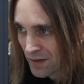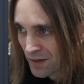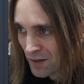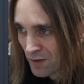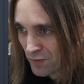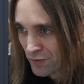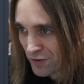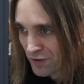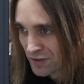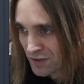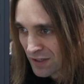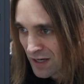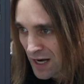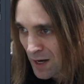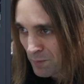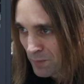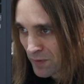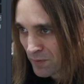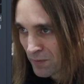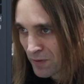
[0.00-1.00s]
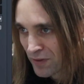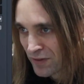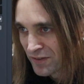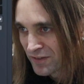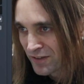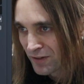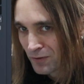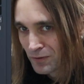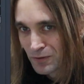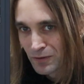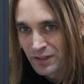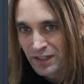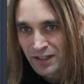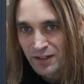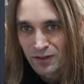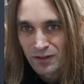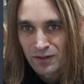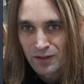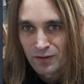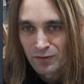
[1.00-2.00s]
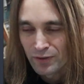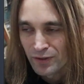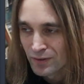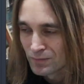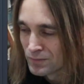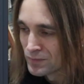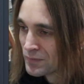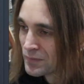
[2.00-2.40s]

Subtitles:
if you're happy with the sound you get out of it?